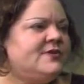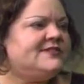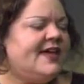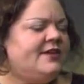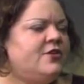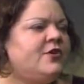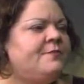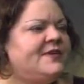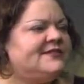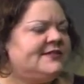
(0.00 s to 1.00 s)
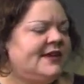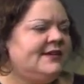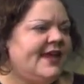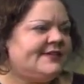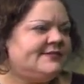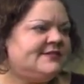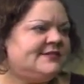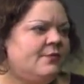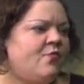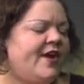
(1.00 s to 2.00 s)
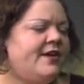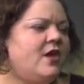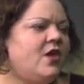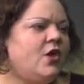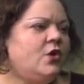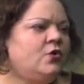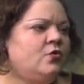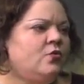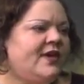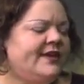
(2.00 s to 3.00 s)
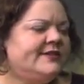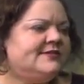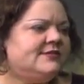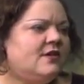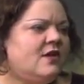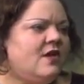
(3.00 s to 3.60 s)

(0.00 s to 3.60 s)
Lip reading: is that you could be sitting next to someone who is